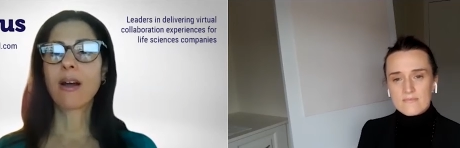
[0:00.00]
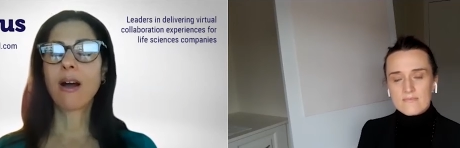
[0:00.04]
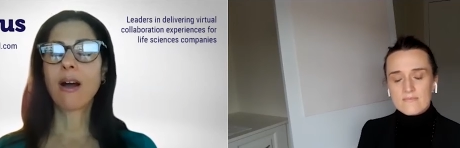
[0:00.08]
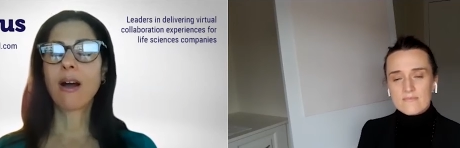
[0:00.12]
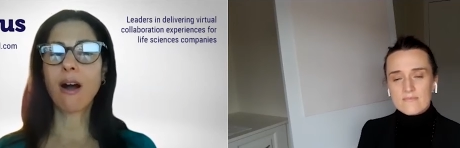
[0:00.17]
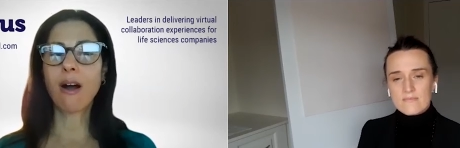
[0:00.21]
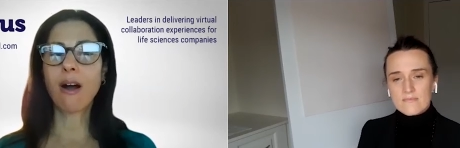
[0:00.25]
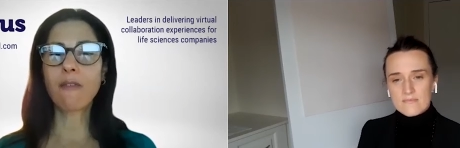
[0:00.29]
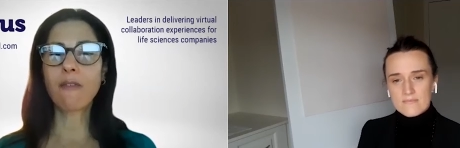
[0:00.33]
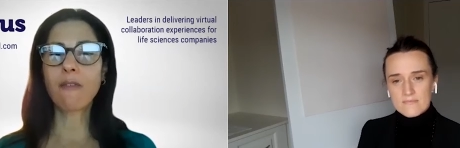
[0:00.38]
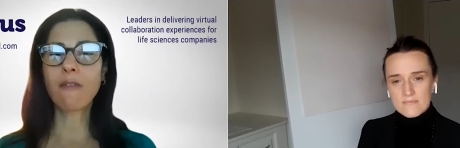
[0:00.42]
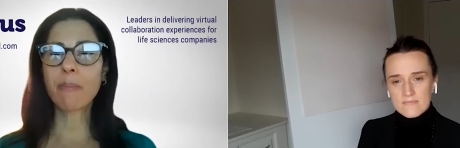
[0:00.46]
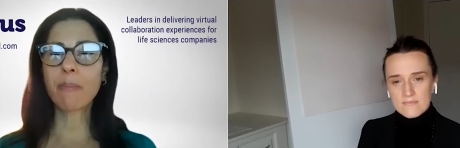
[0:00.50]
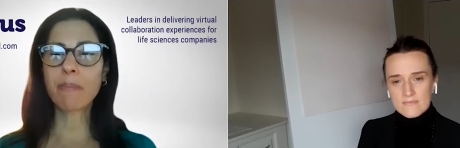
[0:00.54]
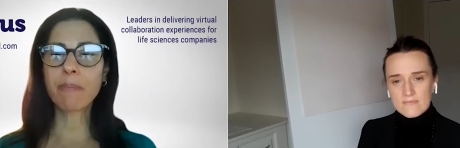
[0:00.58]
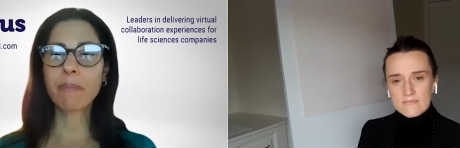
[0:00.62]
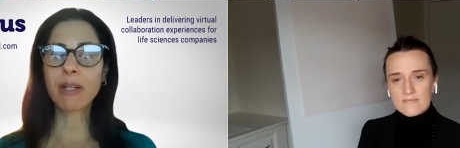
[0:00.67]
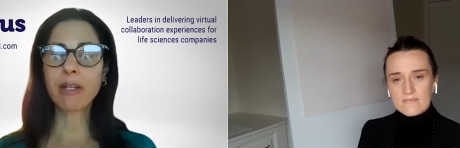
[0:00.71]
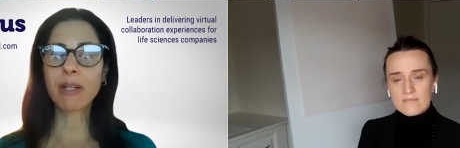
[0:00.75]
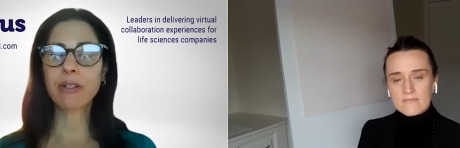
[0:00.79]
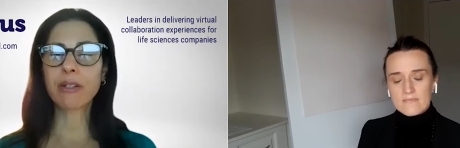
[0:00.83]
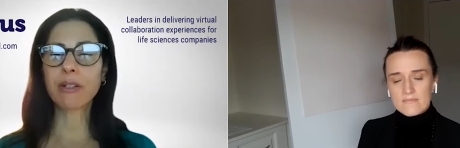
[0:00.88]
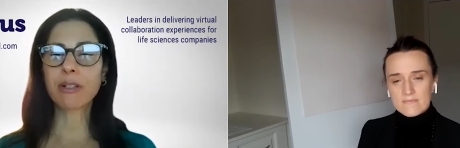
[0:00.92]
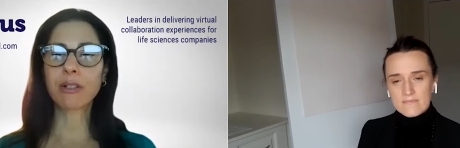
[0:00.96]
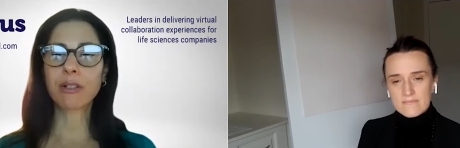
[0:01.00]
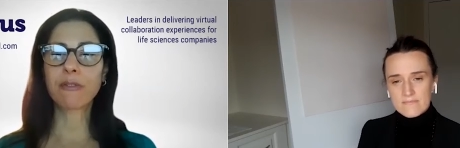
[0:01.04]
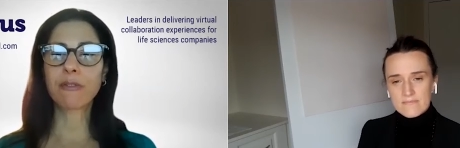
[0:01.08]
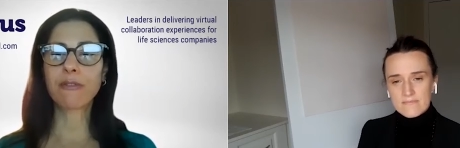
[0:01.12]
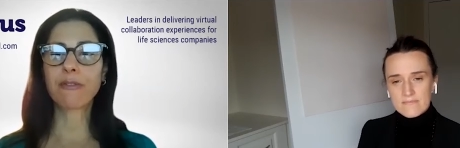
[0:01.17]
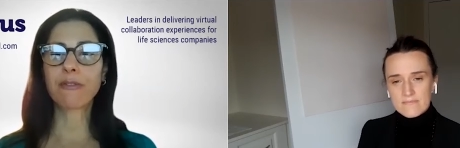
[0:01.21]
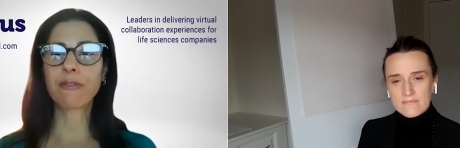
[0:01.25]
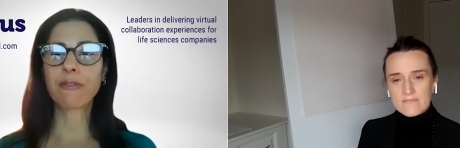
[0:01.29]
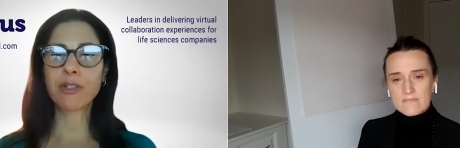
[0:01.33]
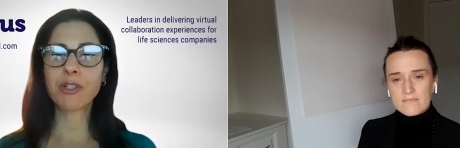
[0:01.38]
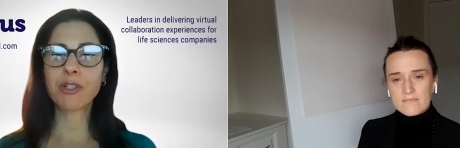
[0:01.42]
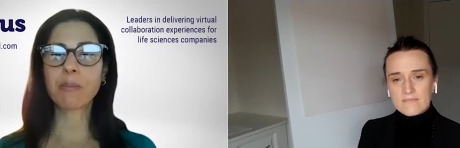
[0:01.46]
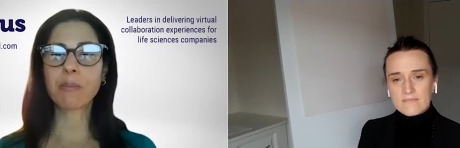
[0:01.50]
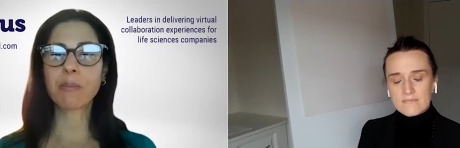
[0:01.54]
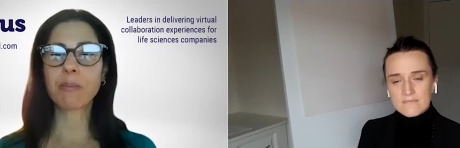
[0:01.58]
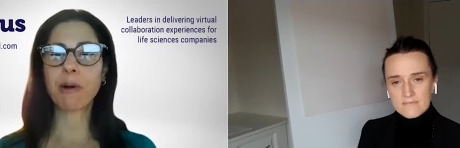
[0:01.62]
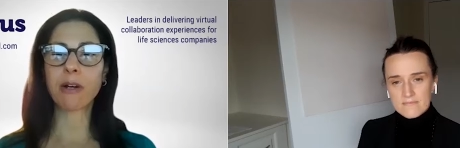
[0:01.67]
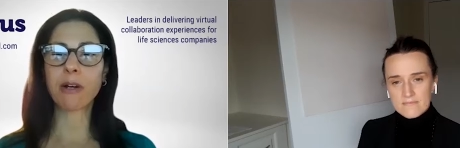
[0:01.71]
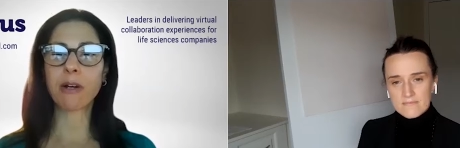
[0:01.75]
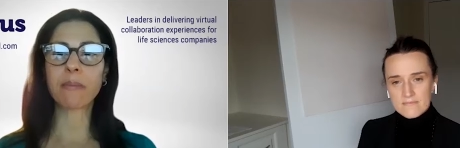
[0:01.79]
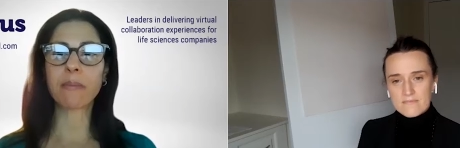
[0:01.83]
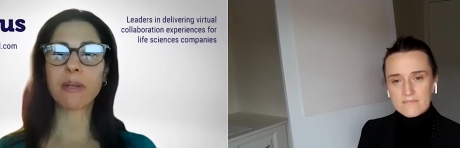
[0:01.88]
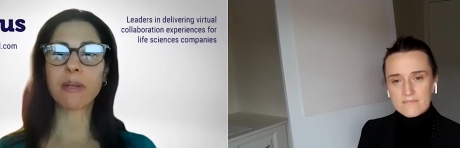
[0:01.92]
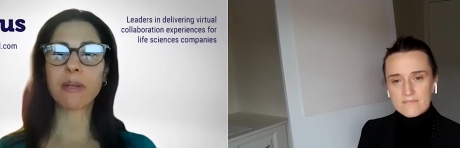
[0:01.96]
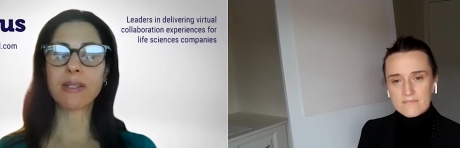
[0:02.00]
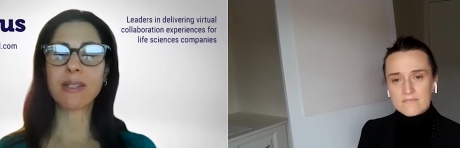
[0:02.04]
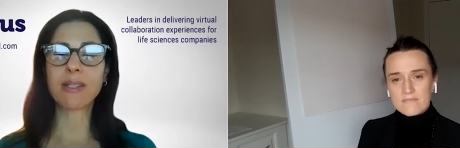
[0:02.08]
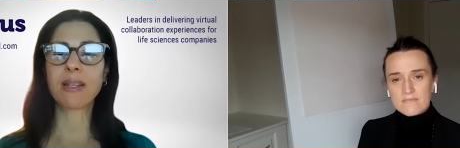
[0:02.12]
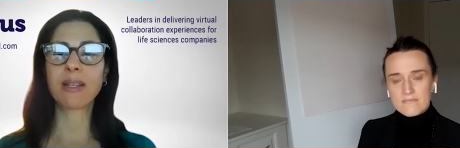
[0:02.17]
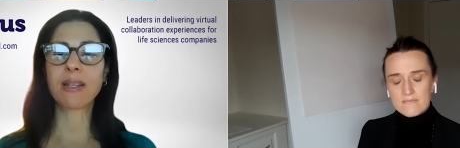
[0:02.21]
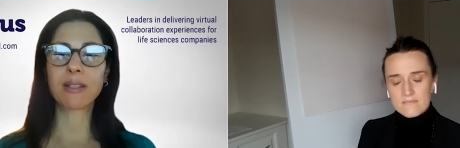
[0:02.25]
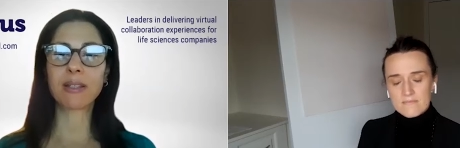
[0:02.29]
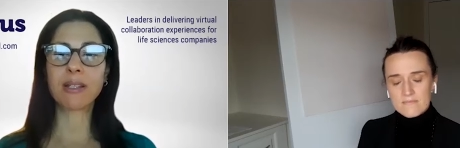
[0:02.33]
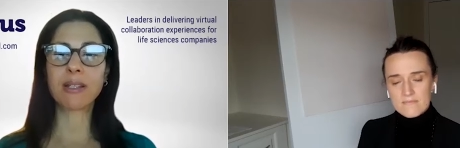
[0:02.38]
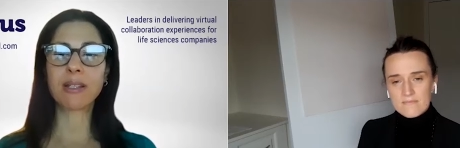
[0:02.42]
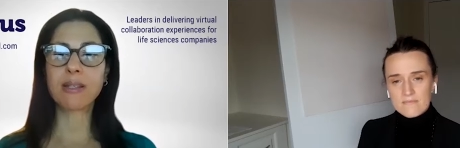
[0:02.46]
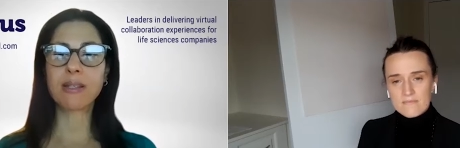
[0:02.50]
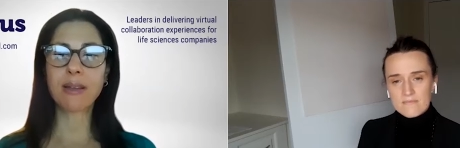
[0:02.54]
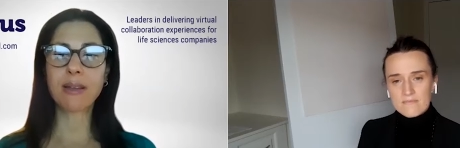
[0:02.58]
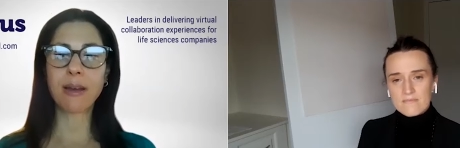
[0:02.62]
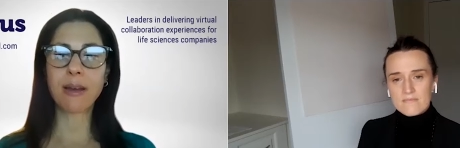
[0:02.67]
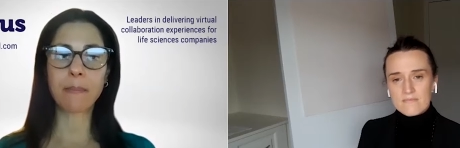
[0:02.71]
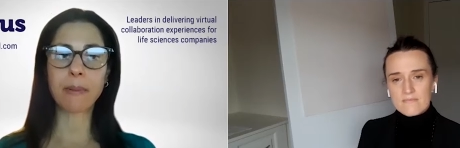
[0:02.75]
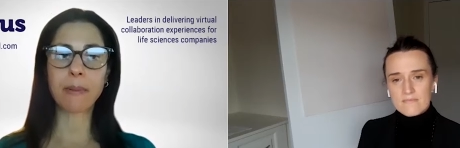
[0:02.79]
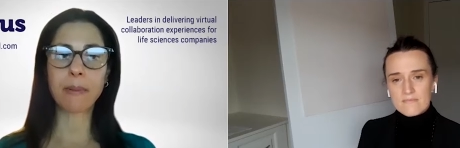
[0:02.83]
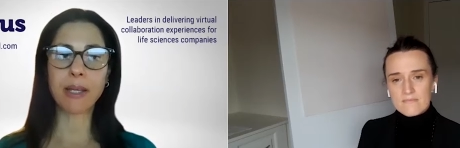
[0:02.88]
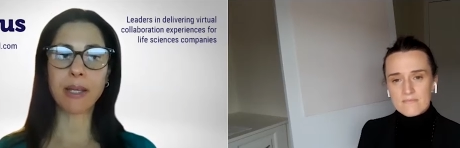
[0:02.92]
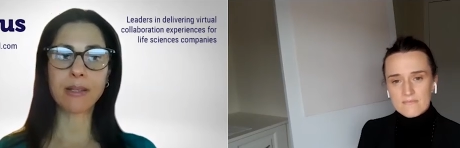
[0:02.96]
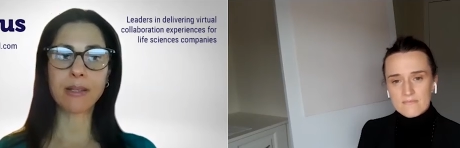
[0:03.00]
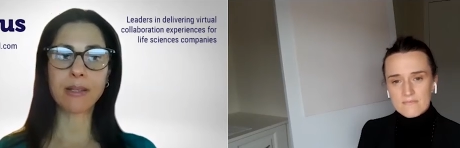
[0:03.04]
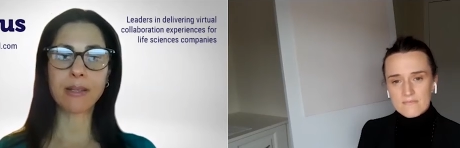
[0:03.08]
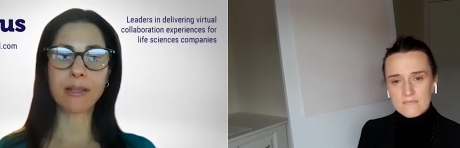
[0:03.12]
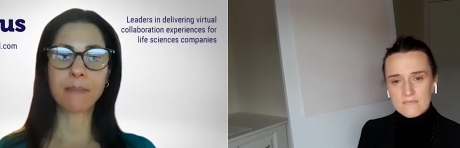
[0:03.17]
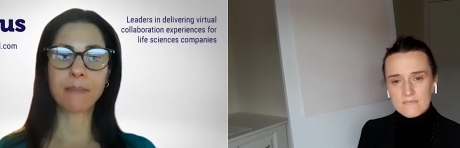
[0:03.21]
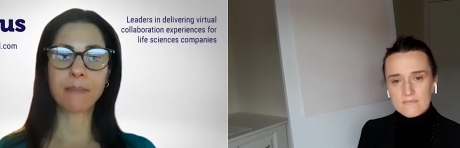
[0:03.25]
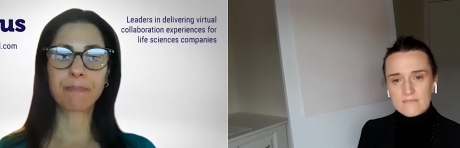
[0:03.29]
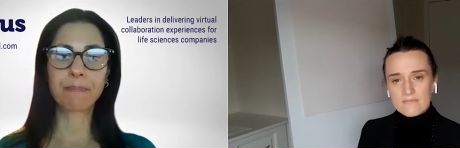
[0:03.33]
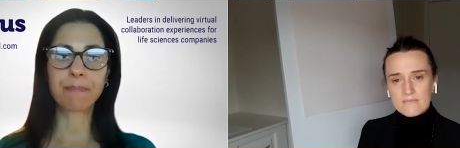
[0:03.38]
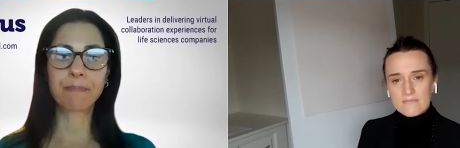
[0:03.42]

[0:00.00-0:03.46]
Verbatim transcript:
Speaker 1: of the medical affairs departments in these companies?